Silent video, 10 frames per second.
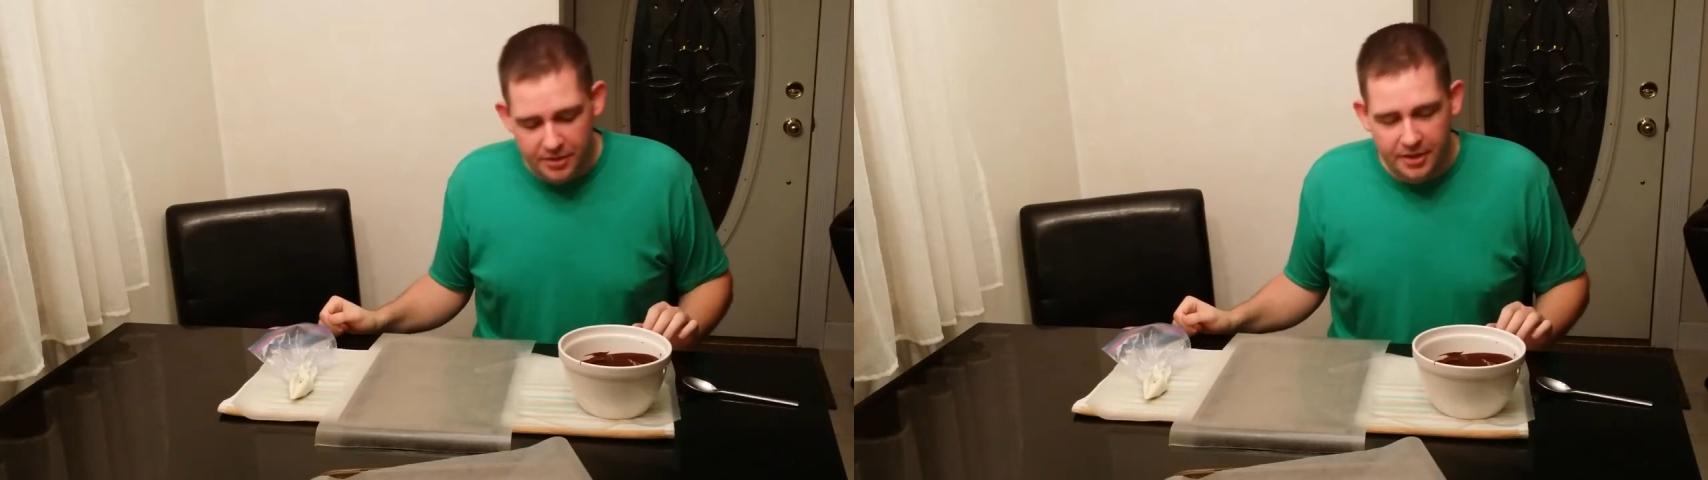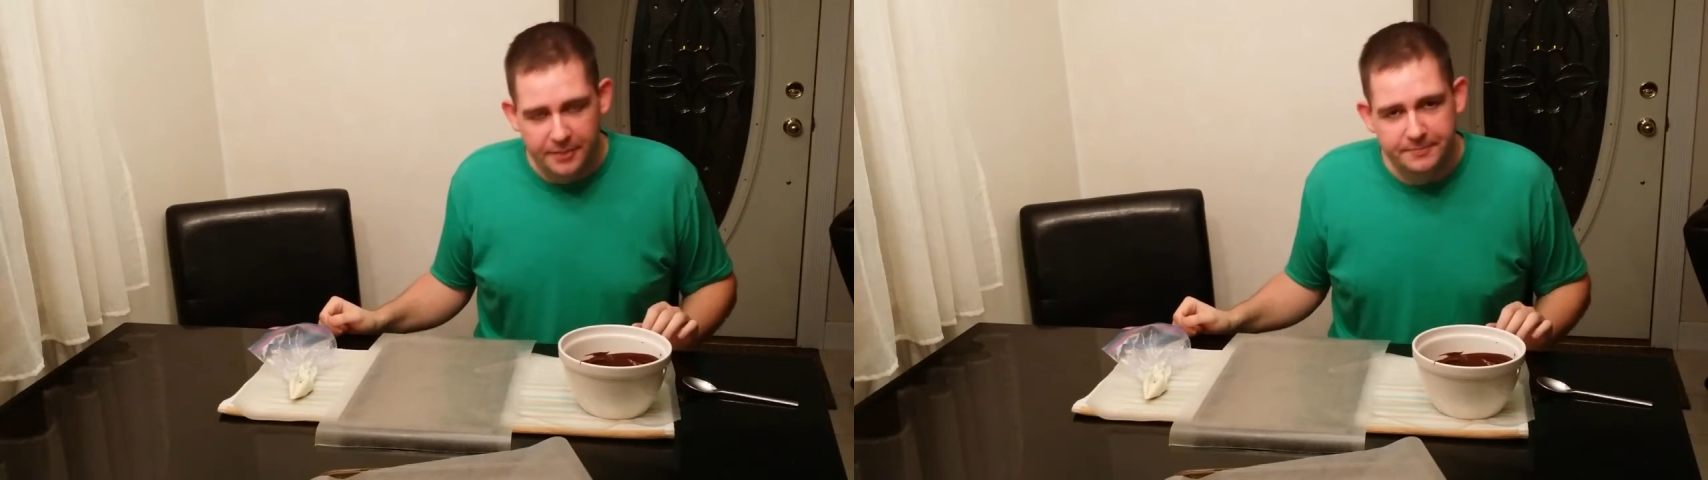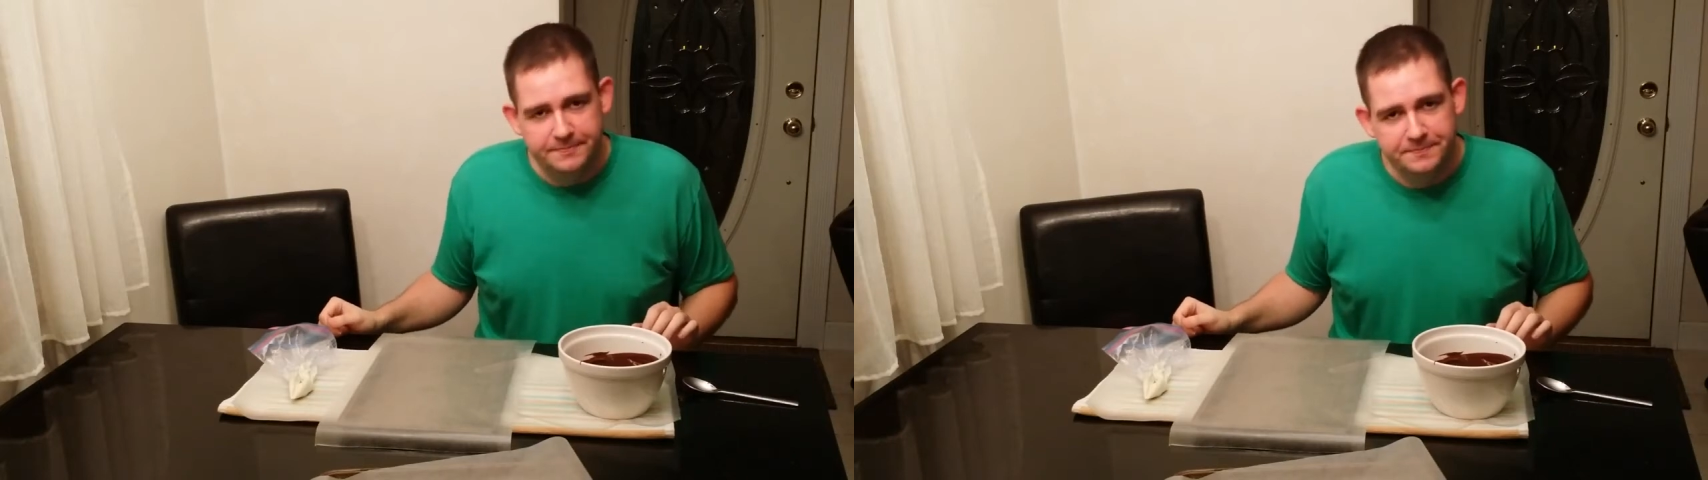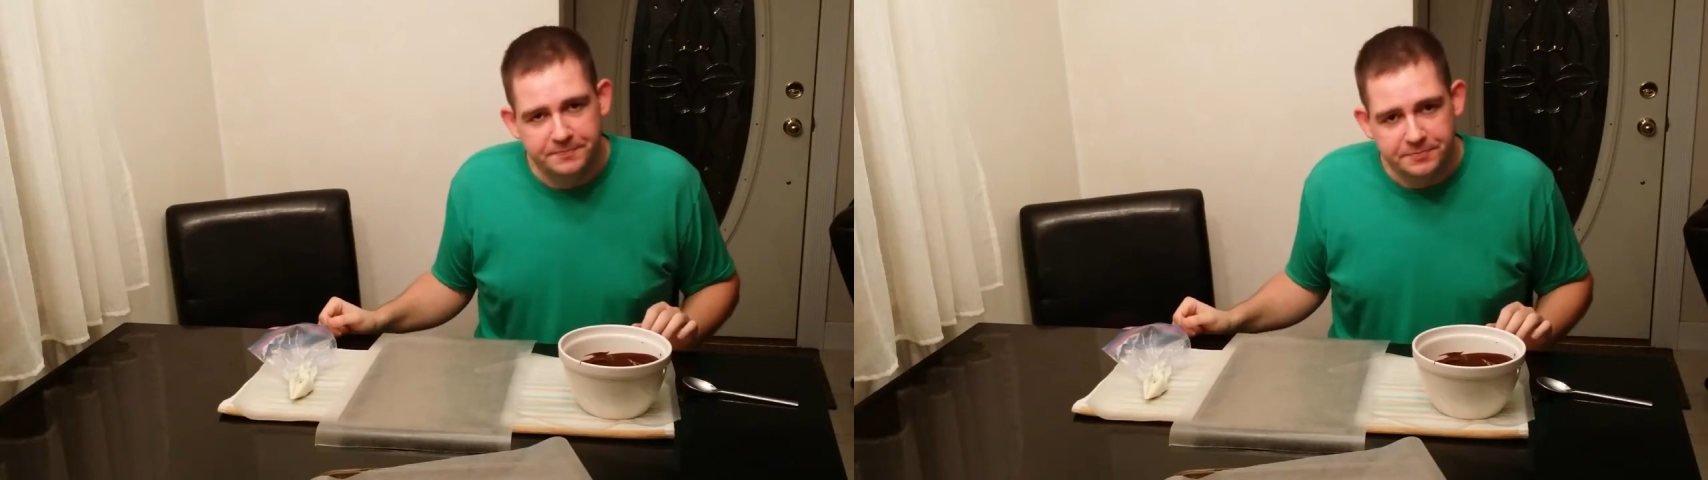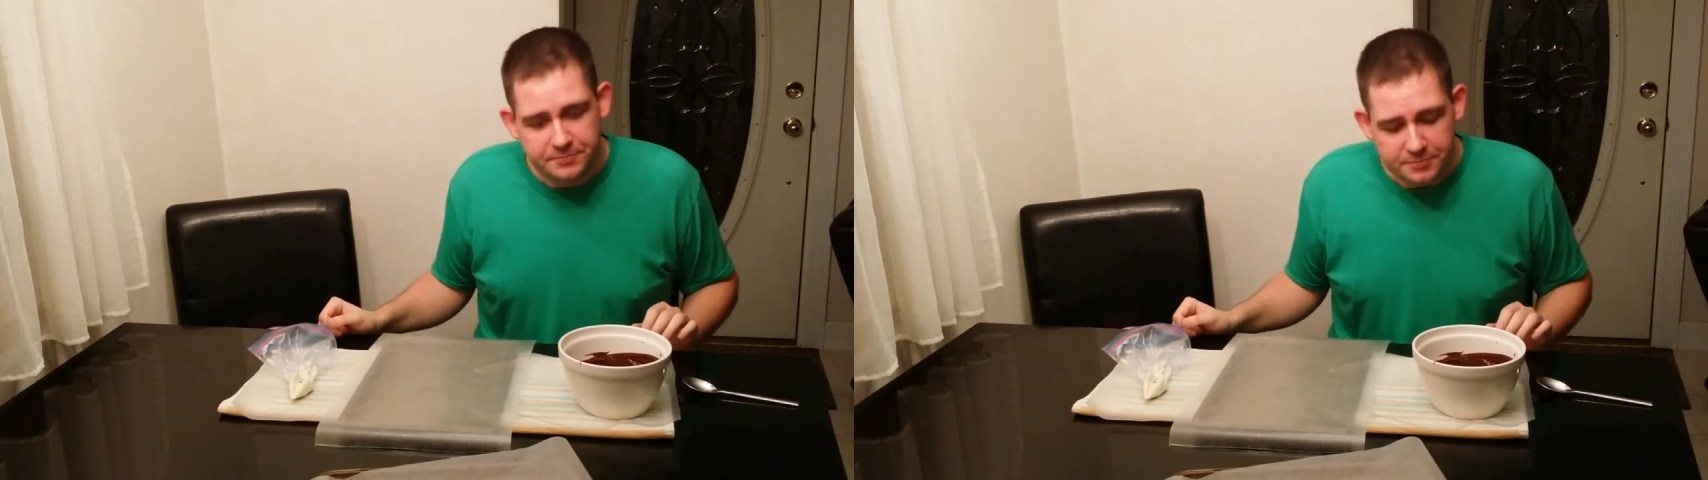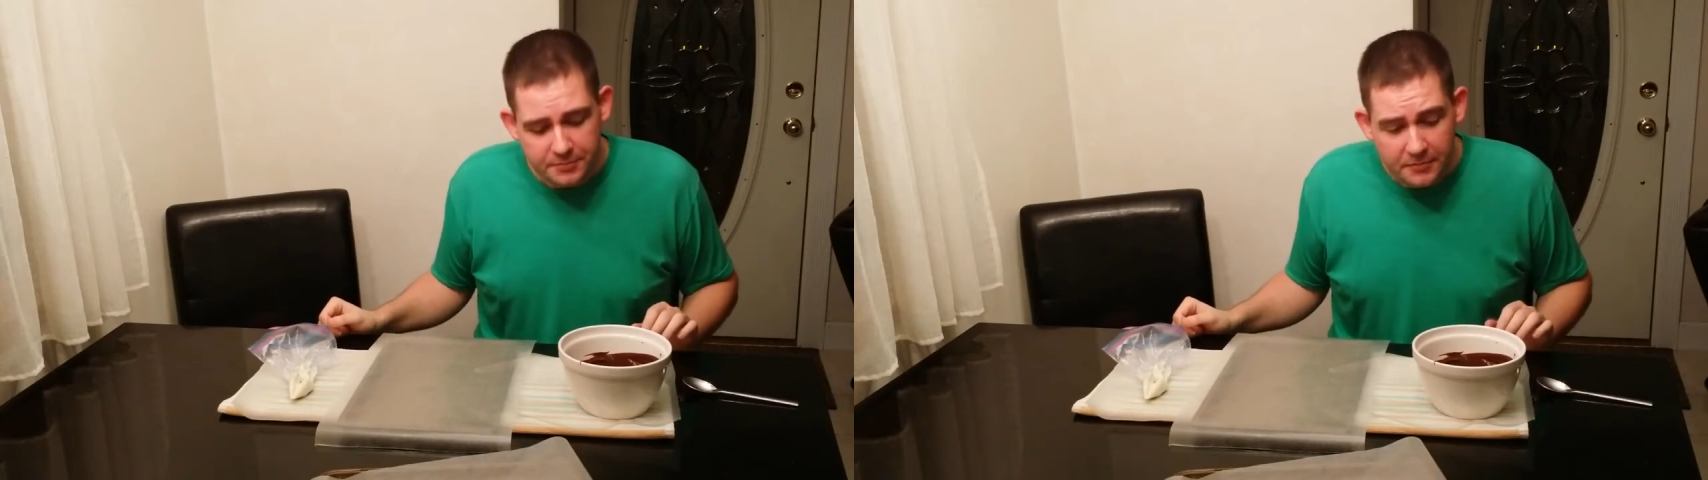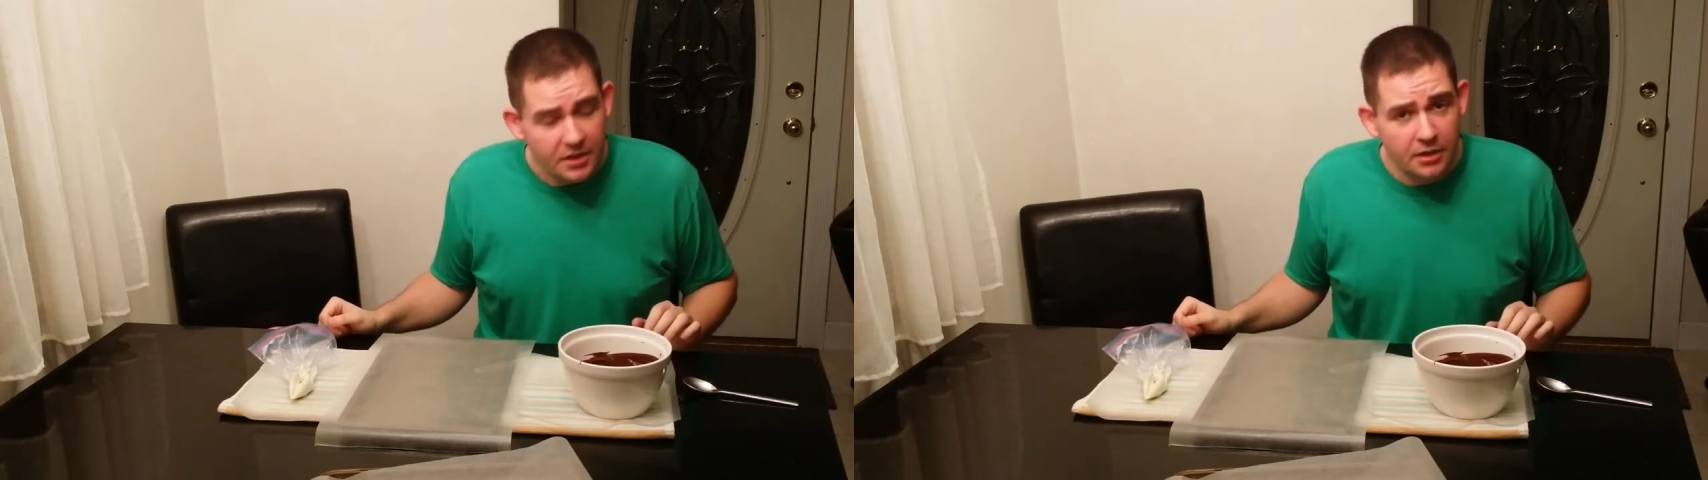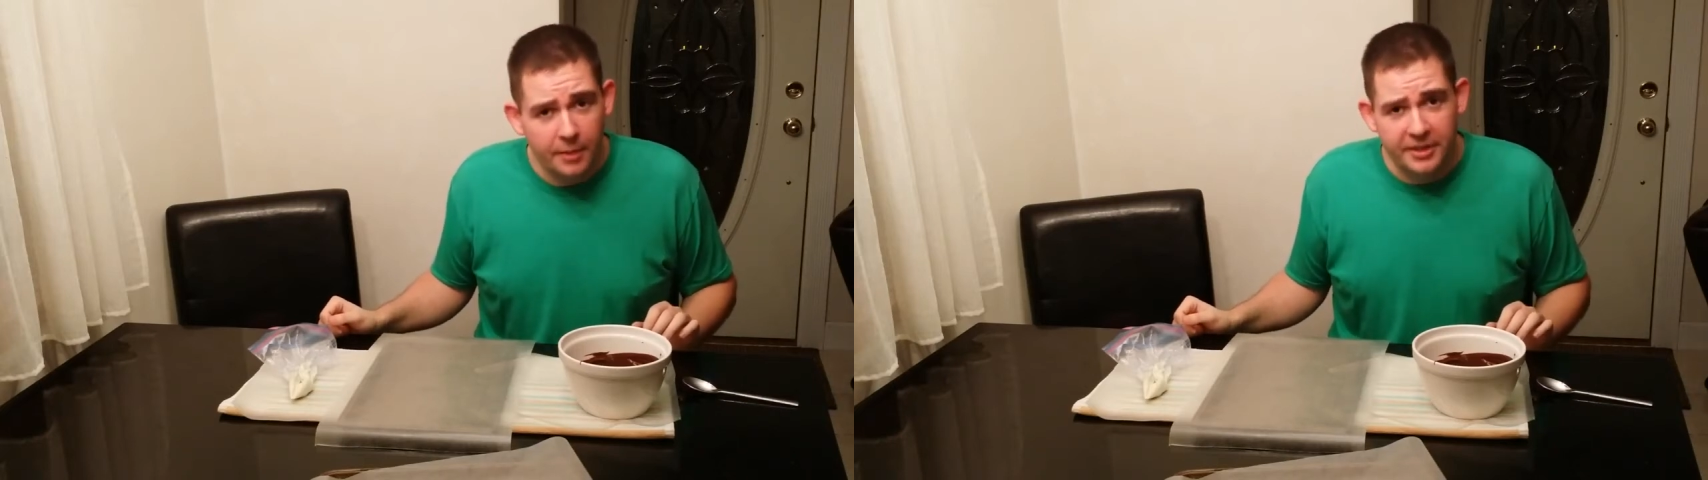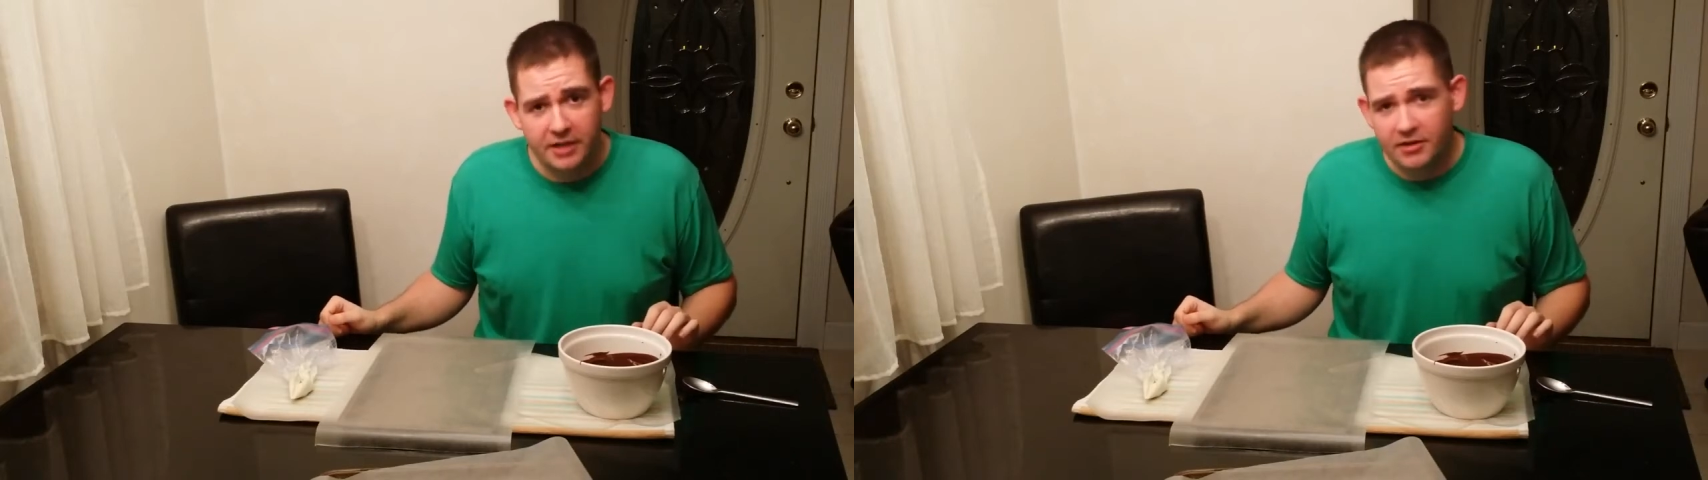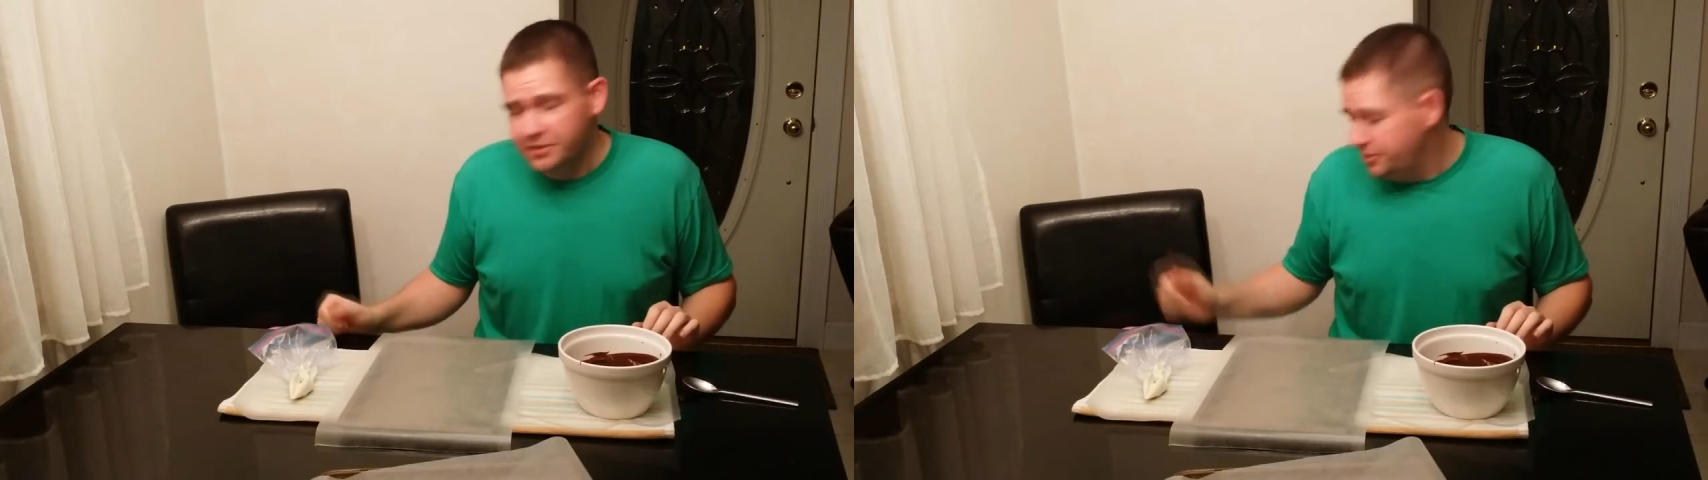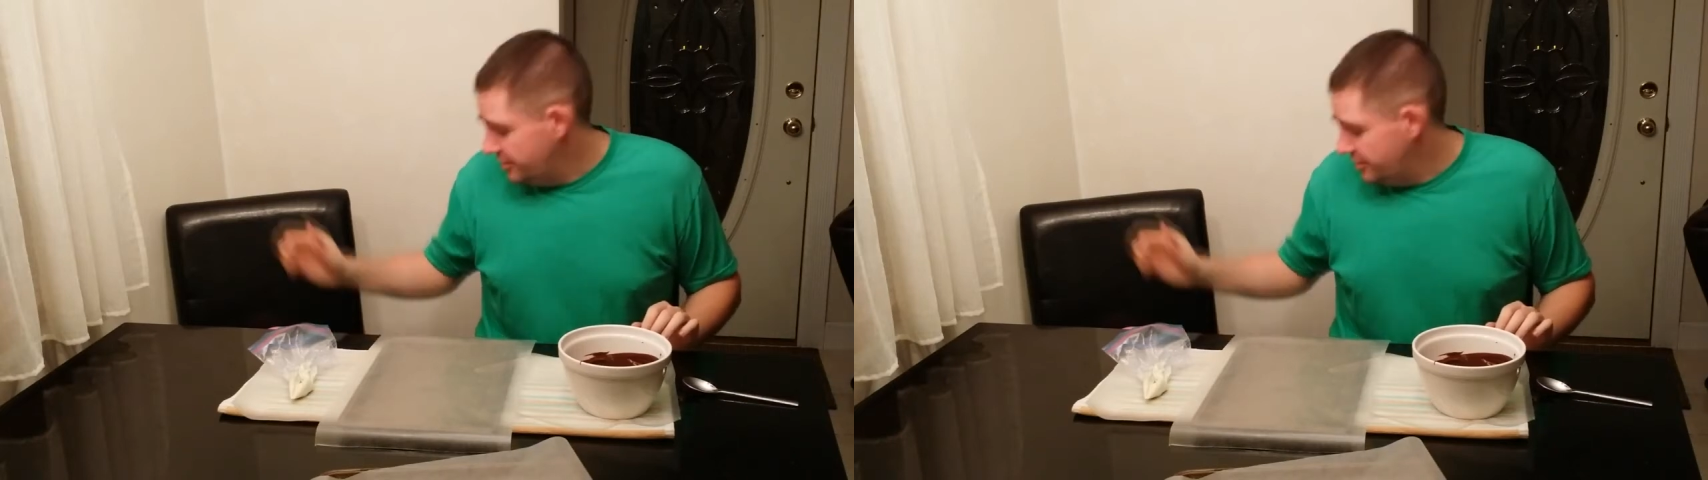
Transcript: I'm going to get right to it.